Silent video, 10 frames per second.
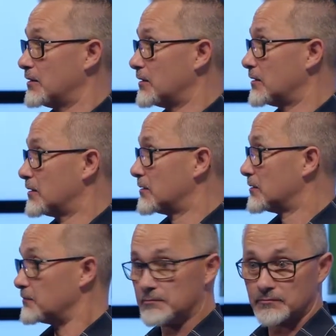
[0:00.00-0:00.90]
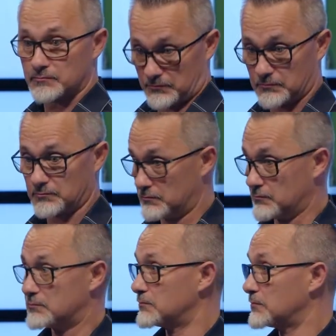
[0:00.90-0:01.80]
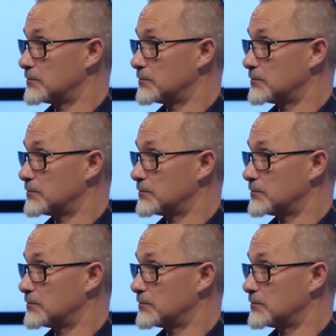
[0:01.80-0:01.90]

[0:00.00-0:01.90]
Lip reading: [no speech]